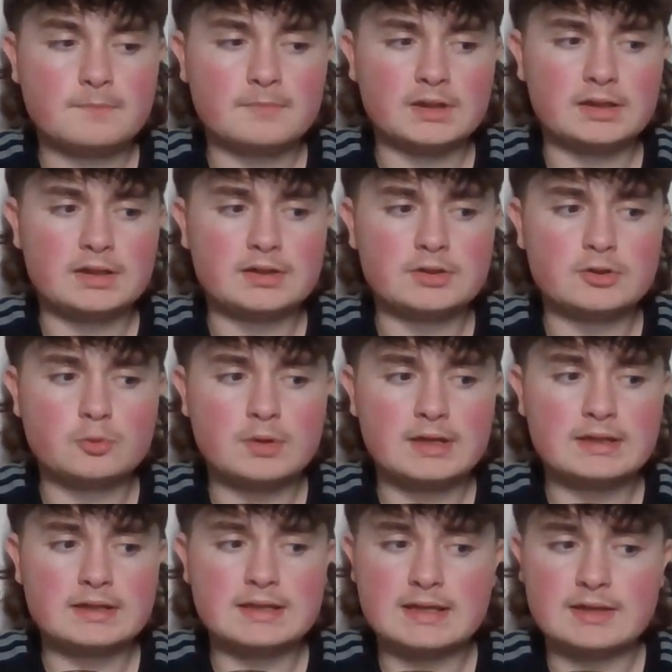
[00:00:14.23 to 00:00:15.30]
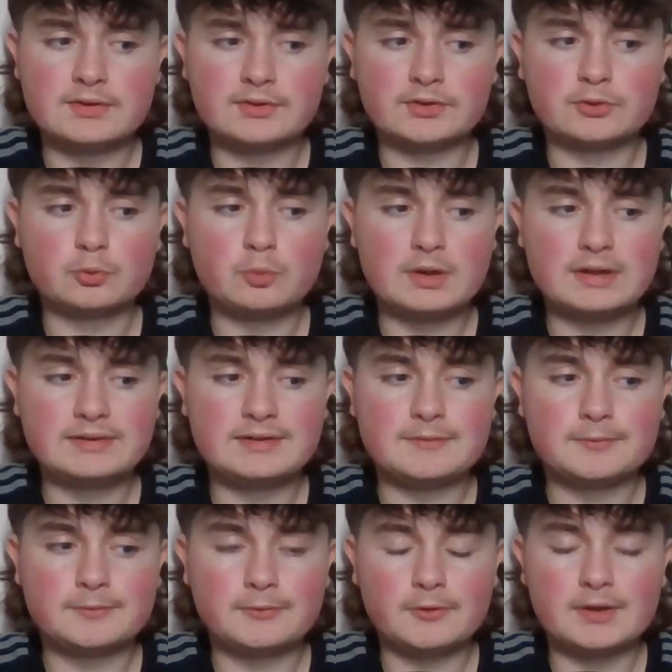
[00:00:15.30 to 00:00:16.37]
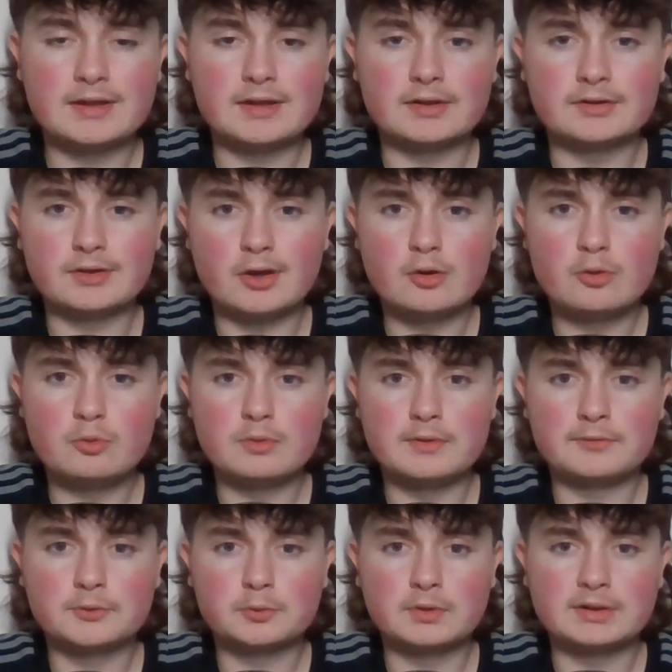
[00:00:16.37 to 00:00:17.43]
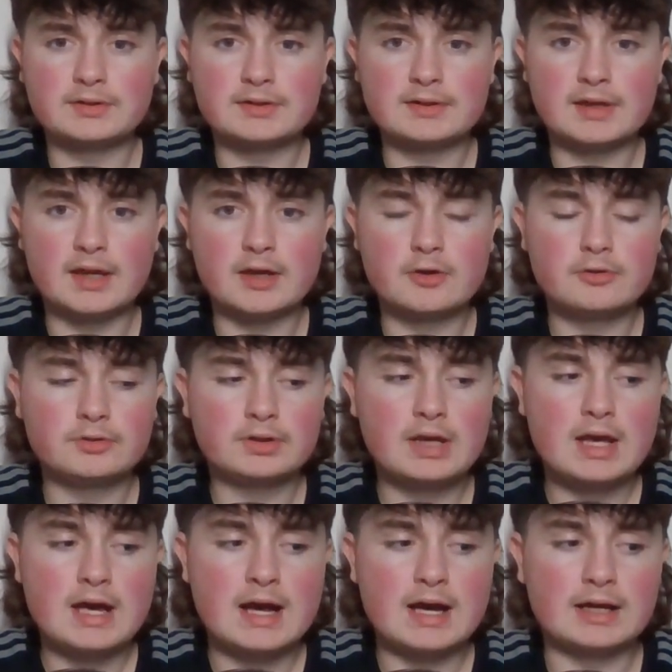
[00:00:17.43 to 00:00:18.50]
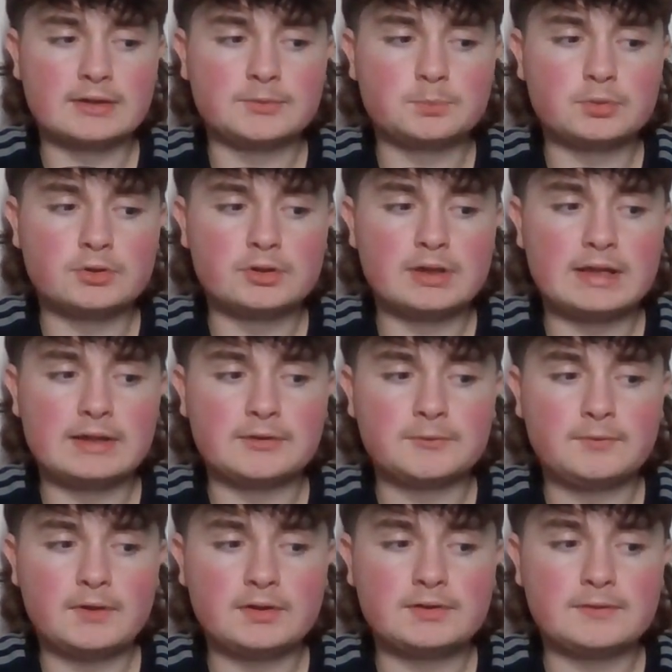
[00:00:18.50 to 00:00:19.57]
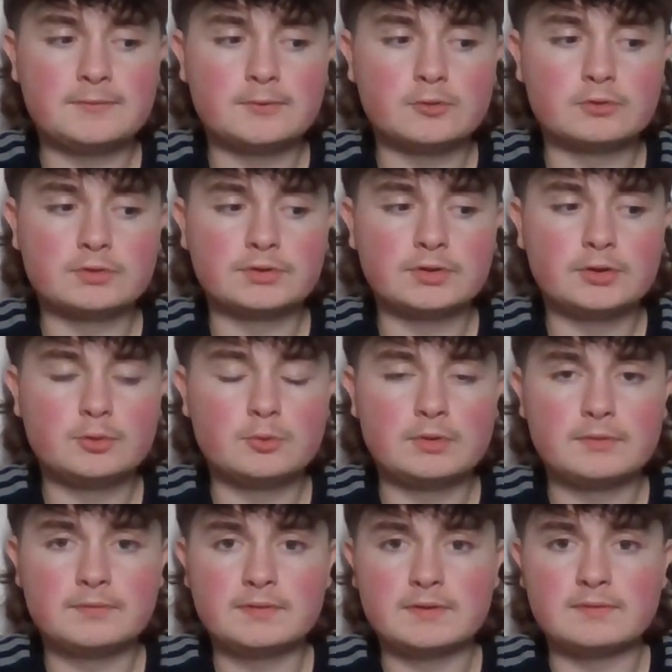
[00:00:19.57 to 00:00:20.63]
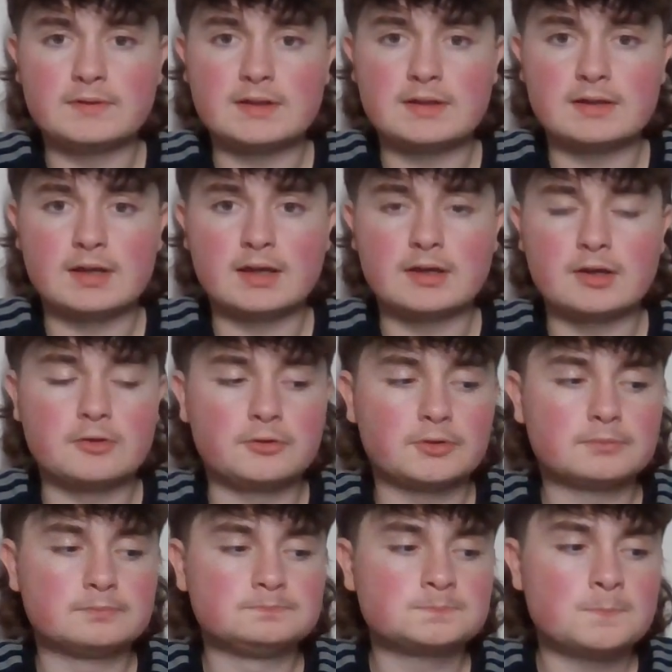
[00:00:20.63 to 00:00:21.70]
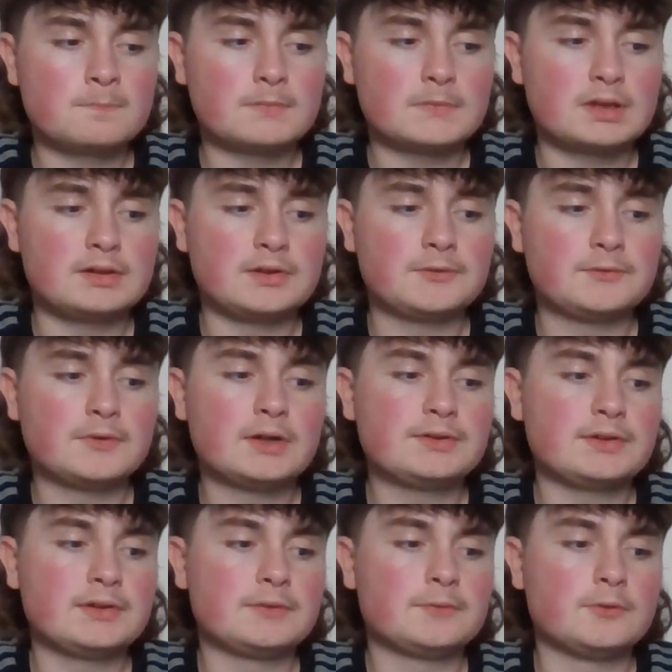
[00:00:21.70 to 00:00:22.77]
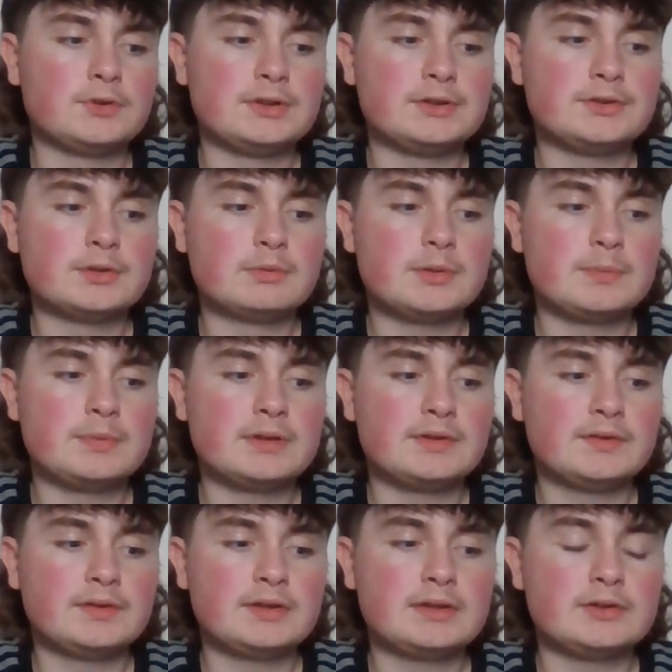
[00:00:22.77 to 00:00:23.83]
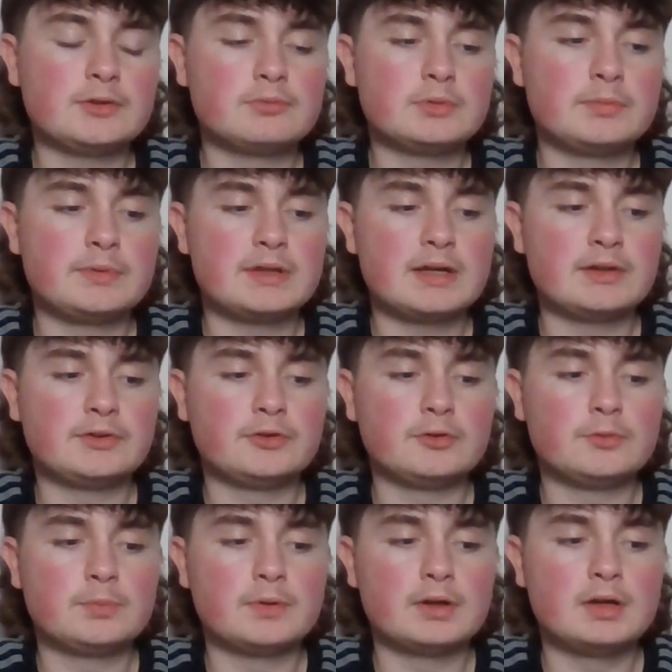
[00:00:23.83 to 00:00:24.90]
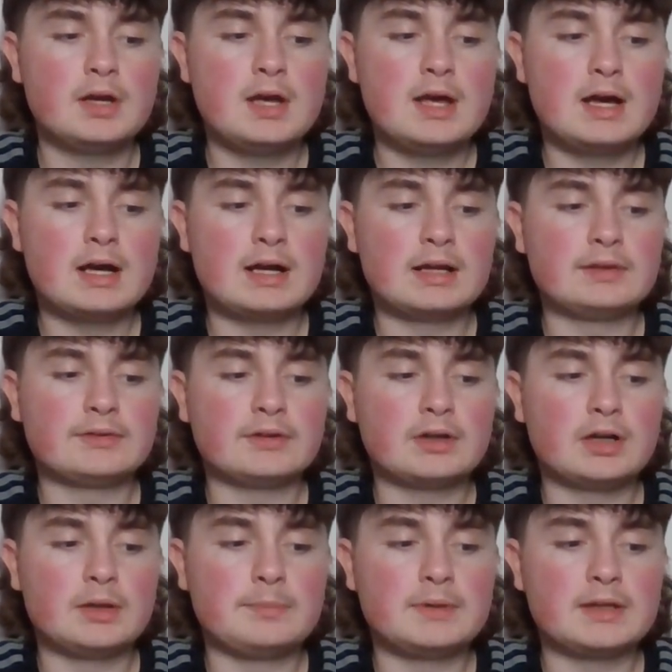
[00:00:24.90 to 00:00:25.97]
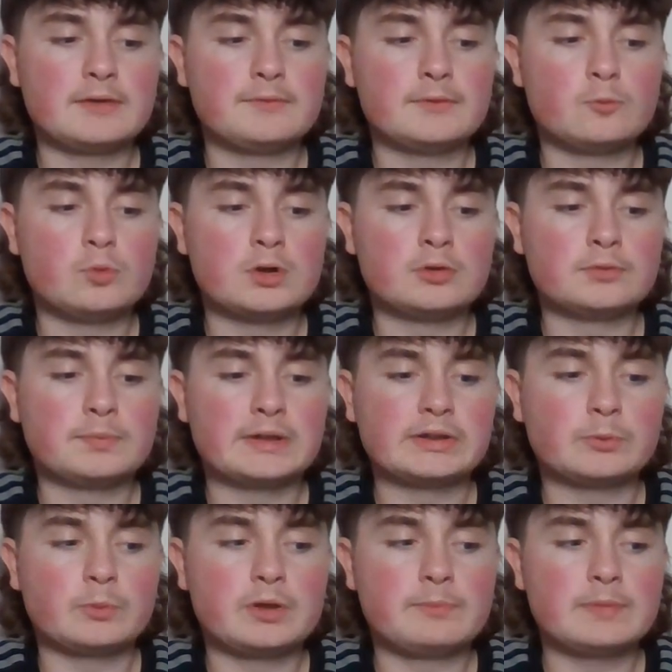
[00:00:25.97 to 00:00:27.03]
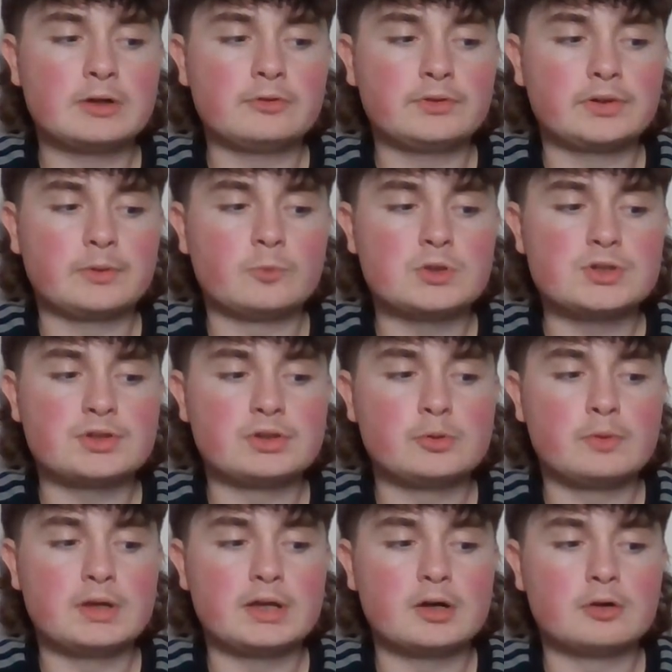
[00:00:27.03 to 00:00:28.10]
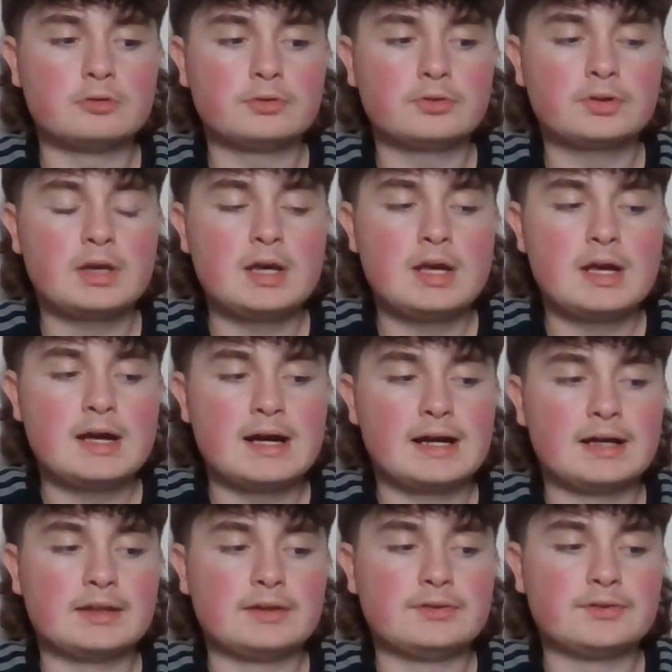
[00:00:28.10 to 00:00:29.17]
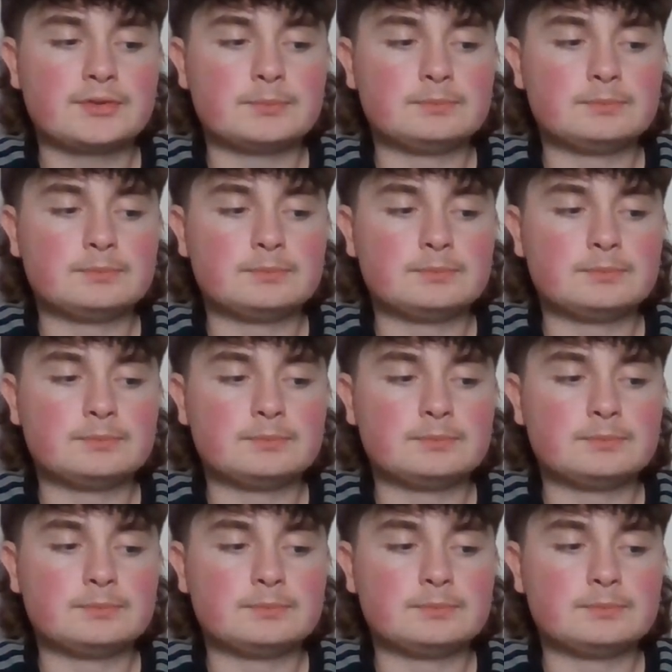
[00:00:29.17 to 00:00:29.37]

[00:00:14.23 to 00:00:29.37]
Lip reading: Inoue is 23-0 with 20 KOs, and Butler is 34-2 with 15 KOs. This fight is for the WBC, WBA Super, and IBF World Bantamweight belts, in which Inoue holds, and